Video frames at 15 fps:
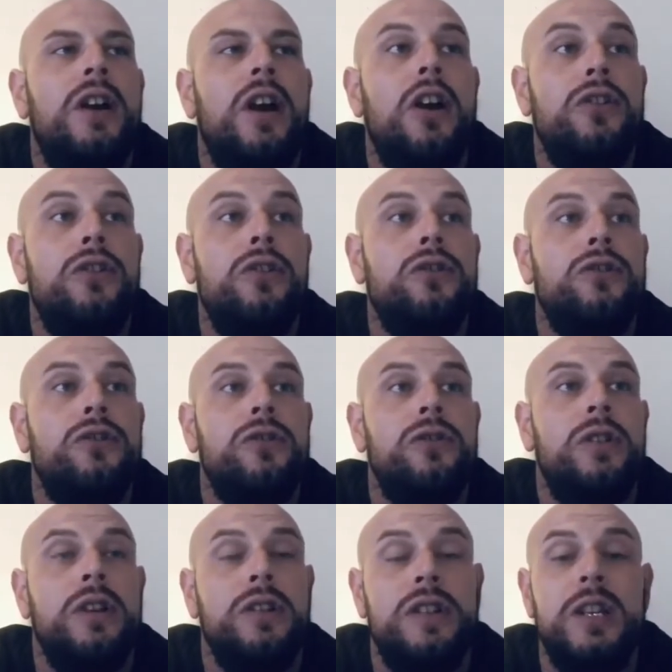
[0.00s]
and does,
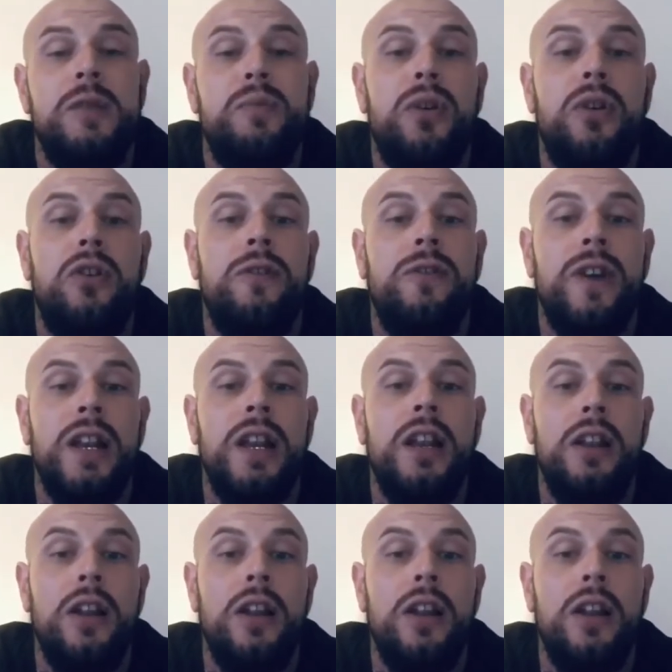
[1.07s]
as this poor fella